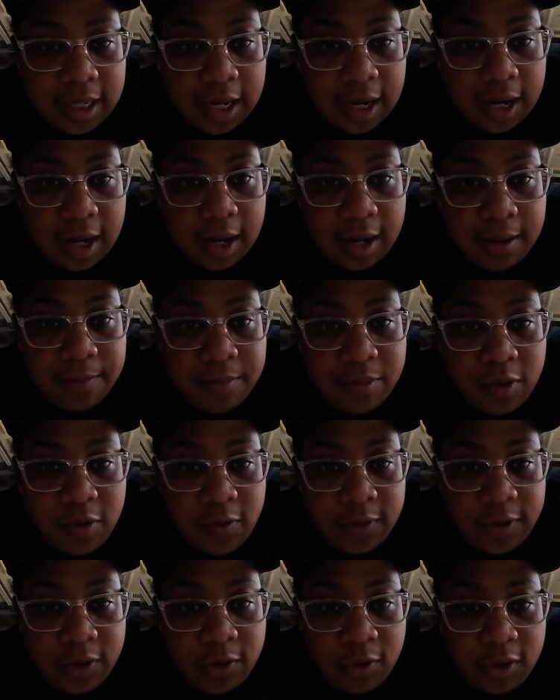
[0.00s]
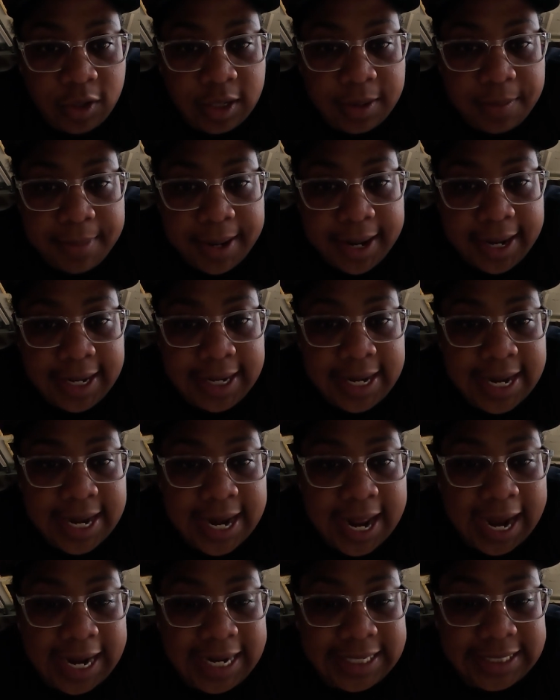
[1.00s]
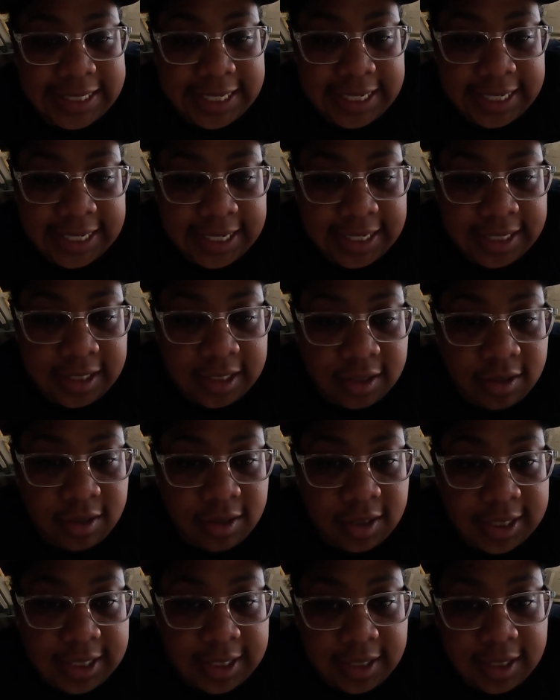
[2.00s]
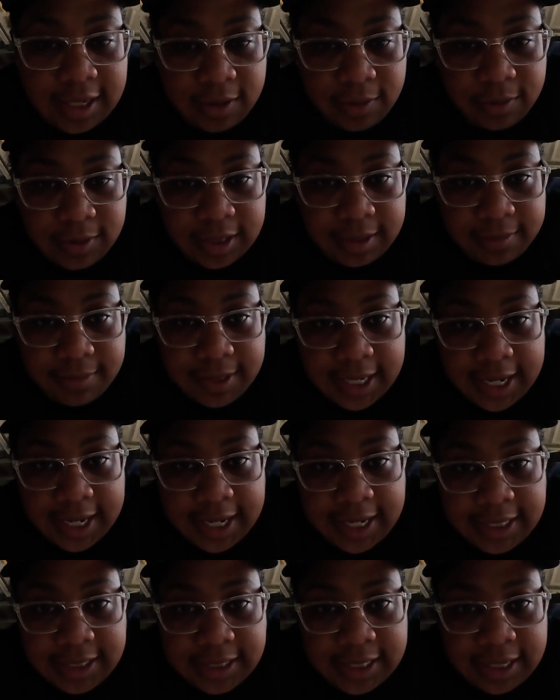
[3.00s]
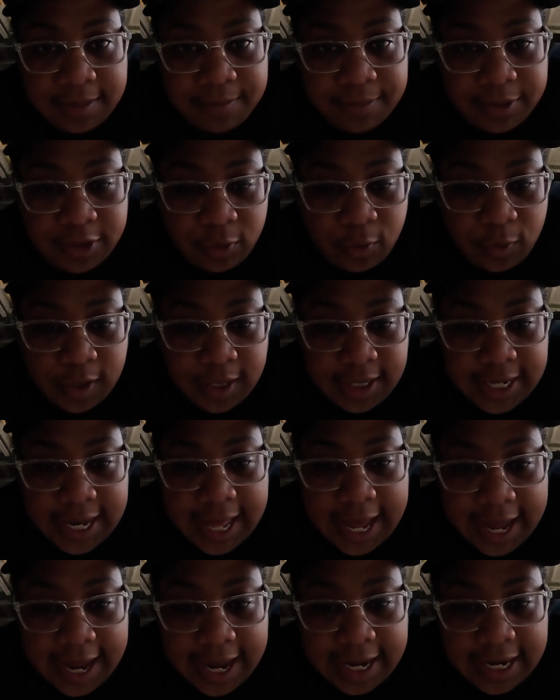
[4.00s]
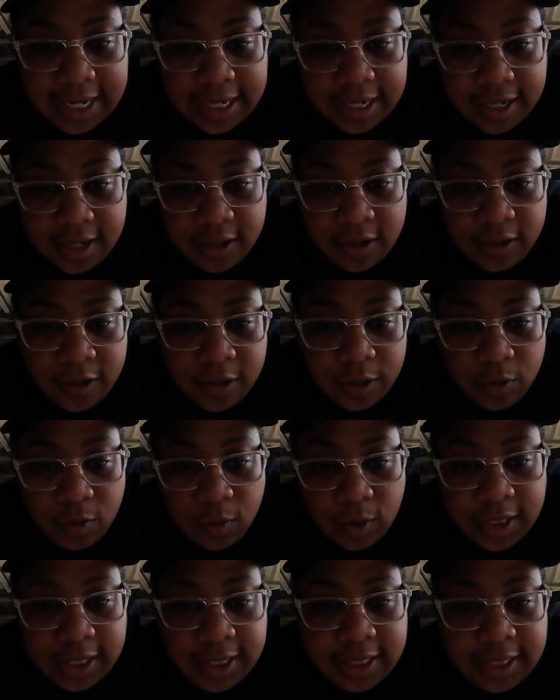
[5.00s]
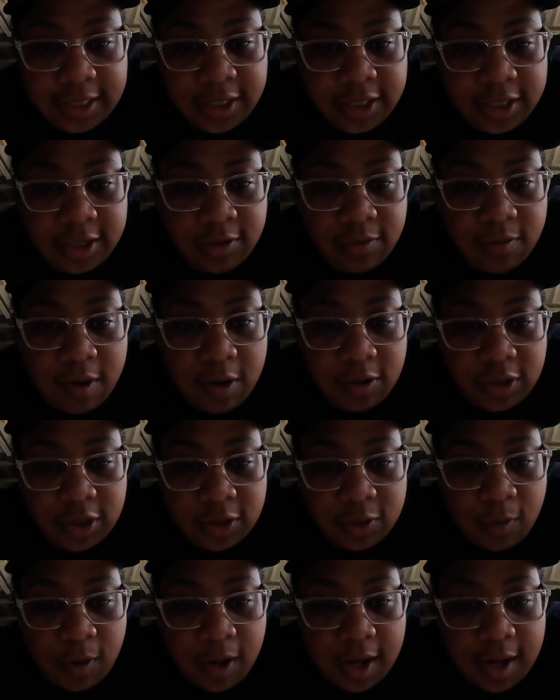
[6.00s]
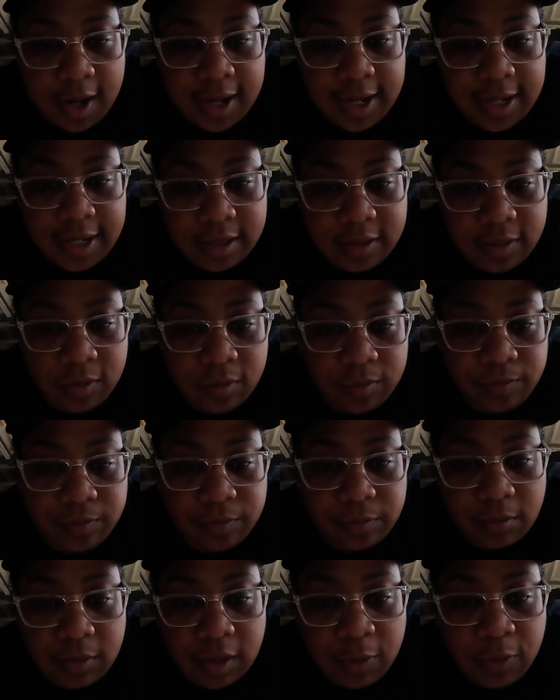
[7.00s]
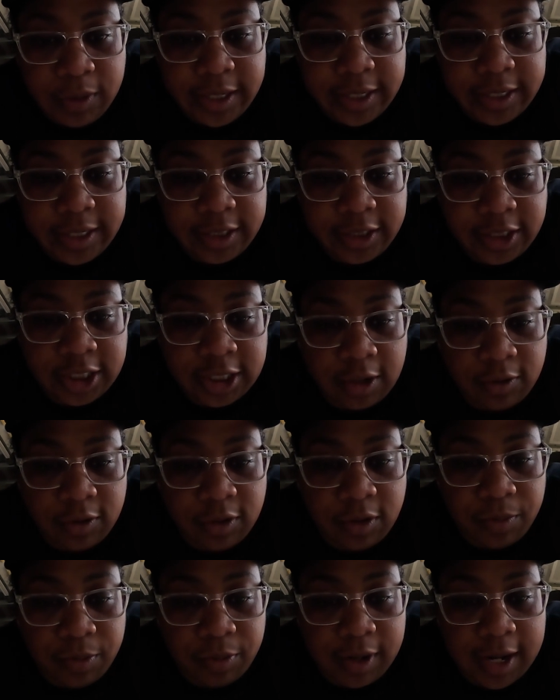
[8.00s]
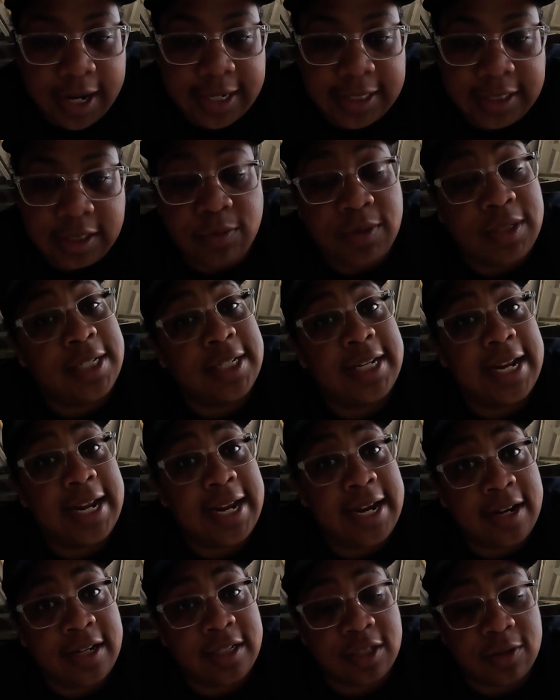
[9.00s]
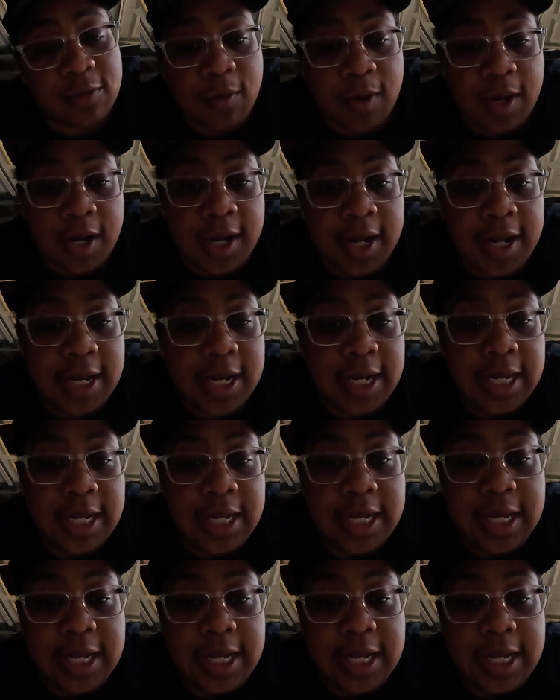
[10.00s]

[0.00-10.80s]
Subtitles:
All right, moving on to May 19th. So you see there were some days in between that. We did the sumo squat. We did the shoulder press. We did the air squat.